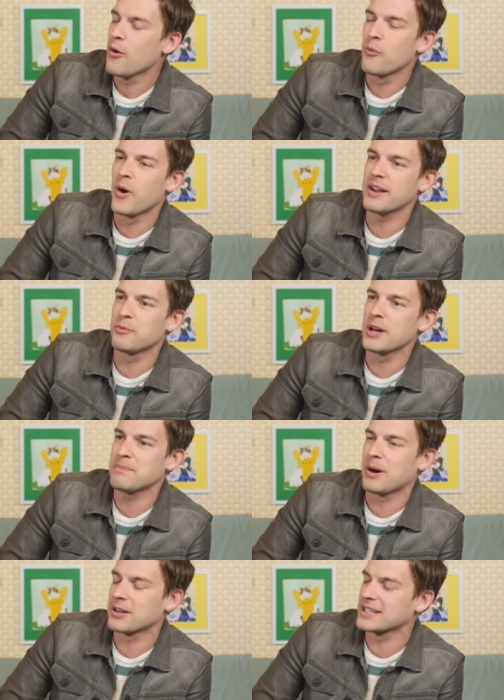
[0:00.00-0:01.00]
What what
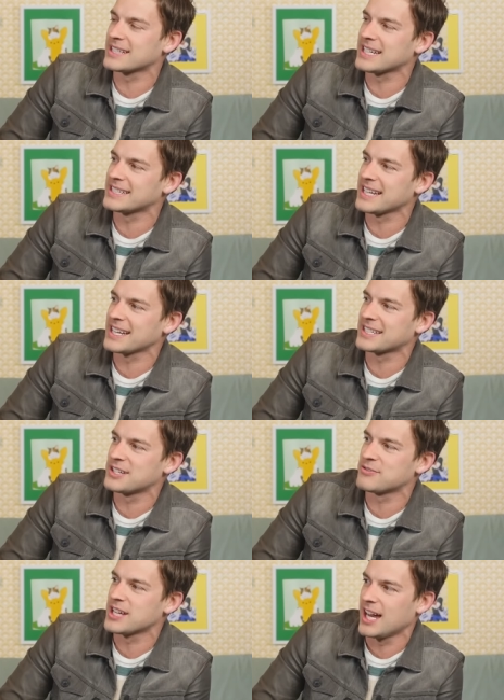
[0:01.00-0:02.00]
part of the Titanic
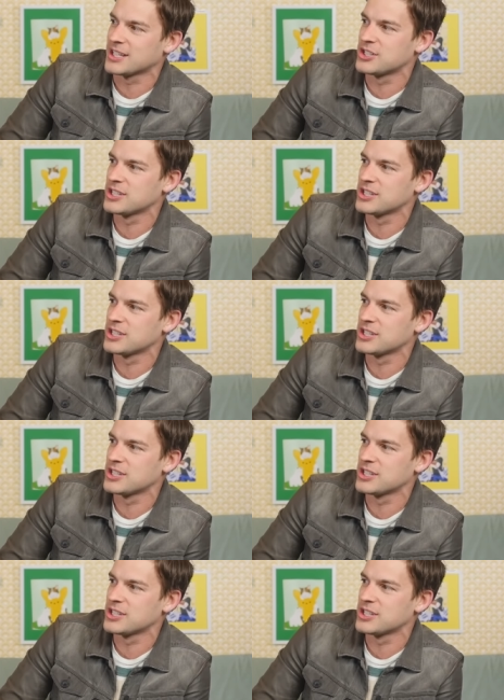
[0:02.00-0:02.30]
did you touch?